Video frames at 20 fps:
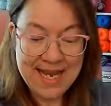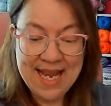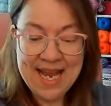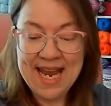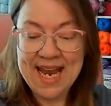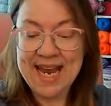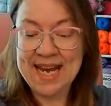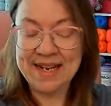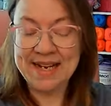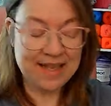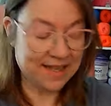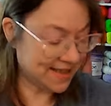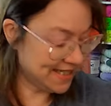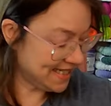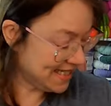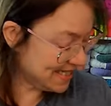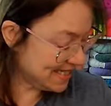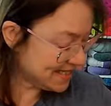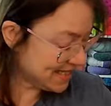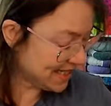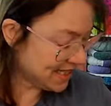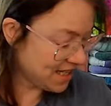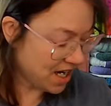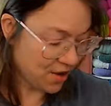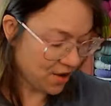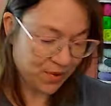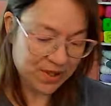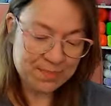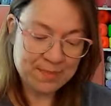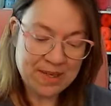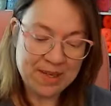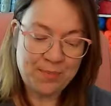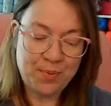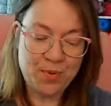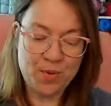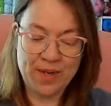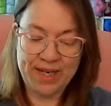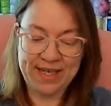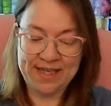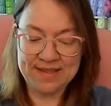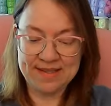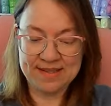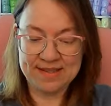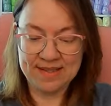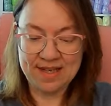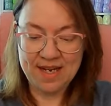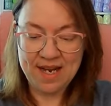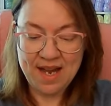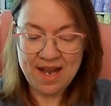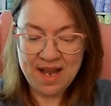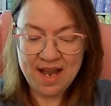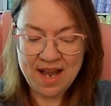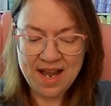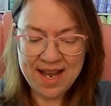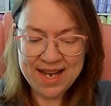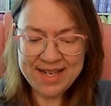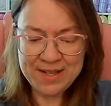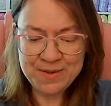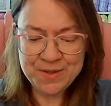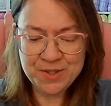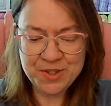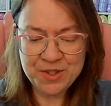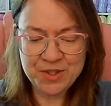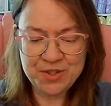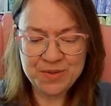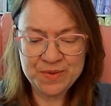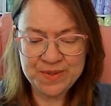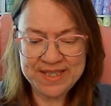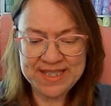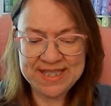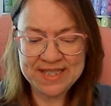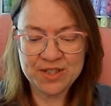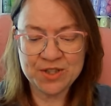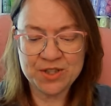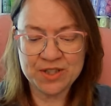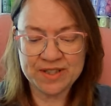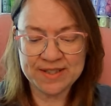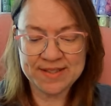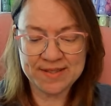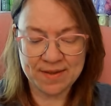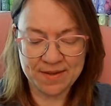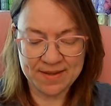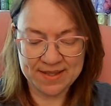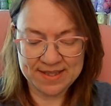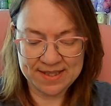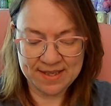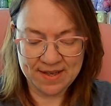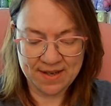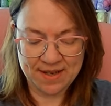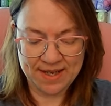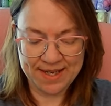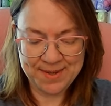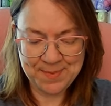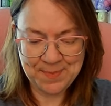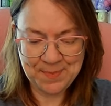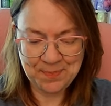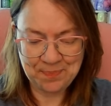And these I got with my points. I used to use these hooks all the time.